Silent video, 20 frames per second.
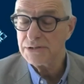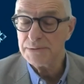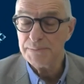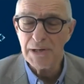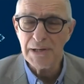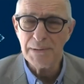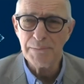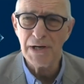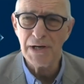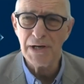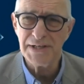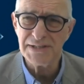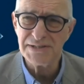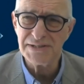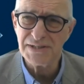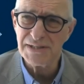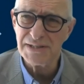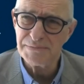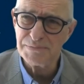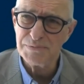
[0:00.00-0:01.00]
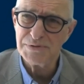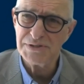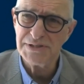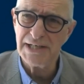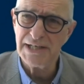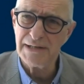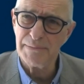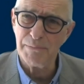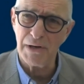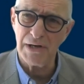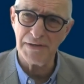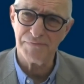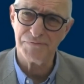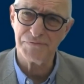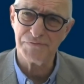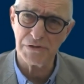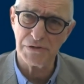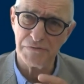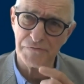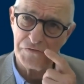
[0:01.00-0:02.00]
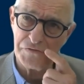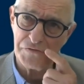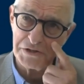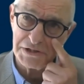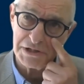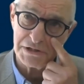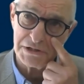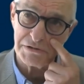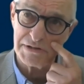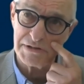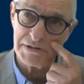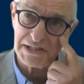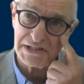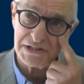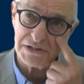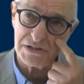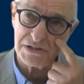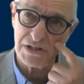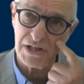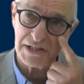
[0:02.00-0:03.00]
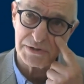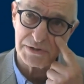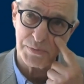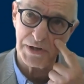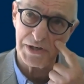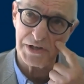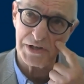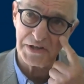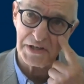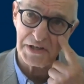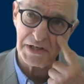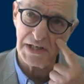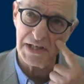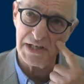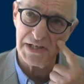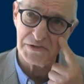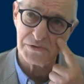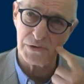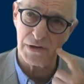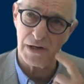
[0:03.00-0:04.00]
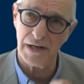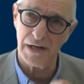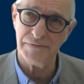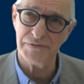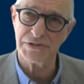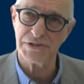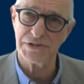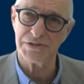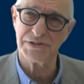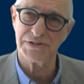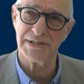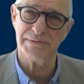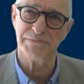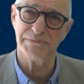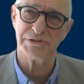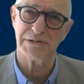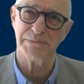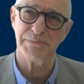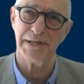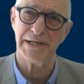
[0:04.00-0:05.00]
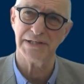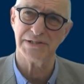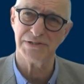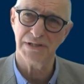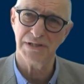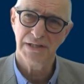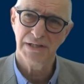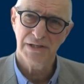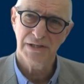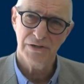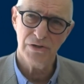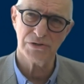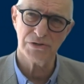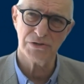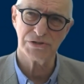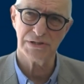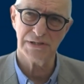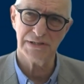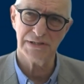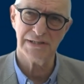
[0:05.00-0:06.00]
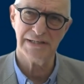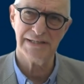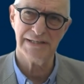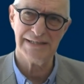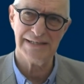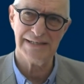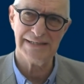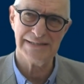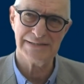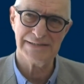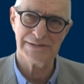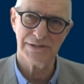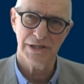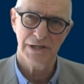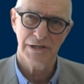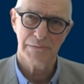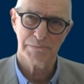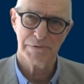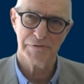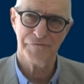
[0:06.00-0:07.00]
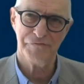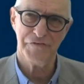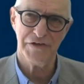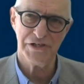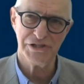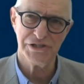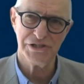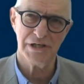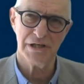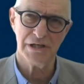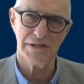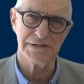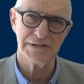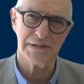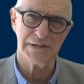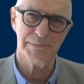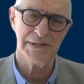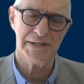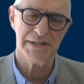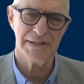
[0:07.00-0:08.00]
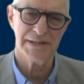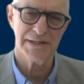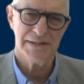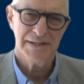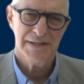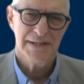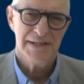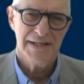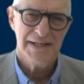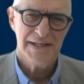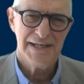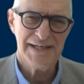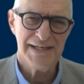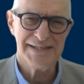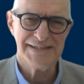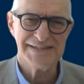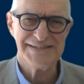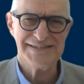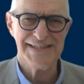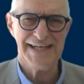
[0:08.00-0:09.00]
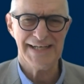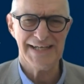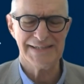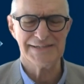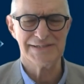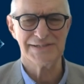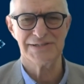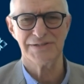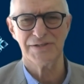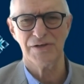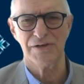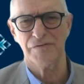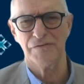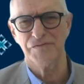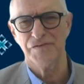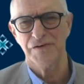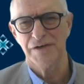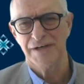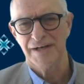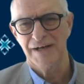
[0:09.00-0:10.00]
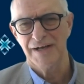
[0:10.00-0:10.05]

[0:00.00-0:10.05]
to my mind, as I said in my sort of first introduction slides, one of the key drivers, it seems to me, is professionalism in a sense of